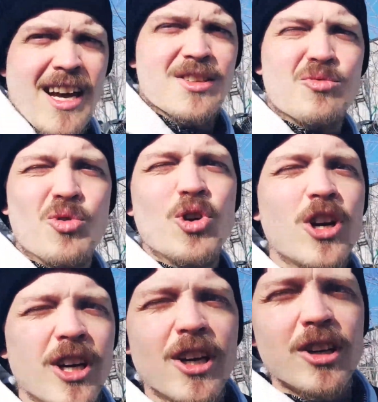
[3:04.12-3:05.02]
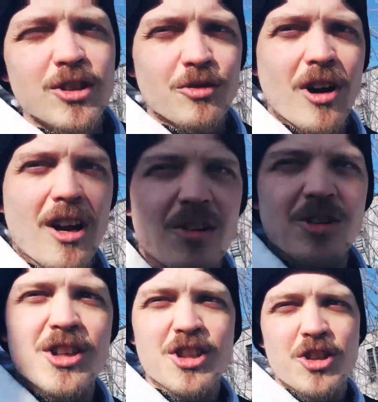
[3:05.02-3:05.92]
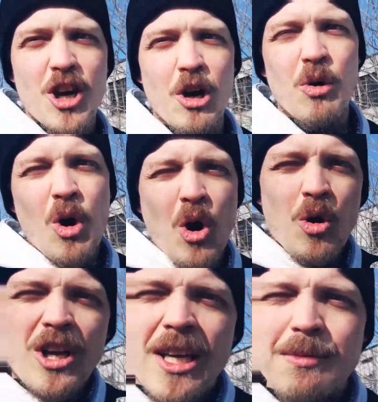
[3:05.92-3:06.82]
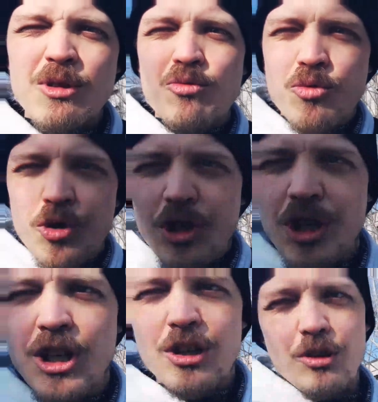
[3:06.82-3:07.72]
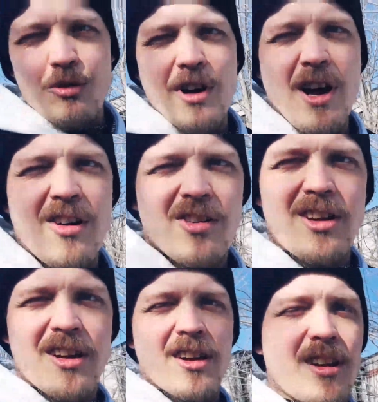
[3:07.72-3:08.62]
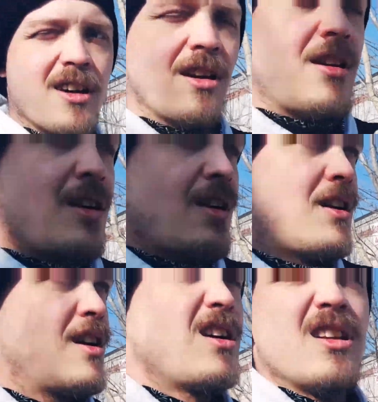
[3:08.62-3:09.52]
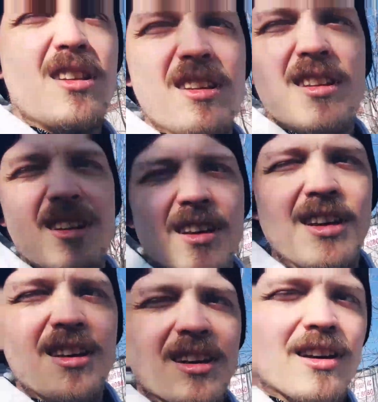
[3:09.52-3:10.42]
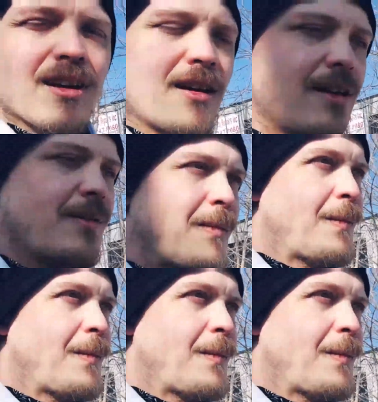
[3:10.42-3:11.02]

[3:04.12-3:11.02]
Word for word: That's real Toronto, because you know, keeps it real around here. Yeah.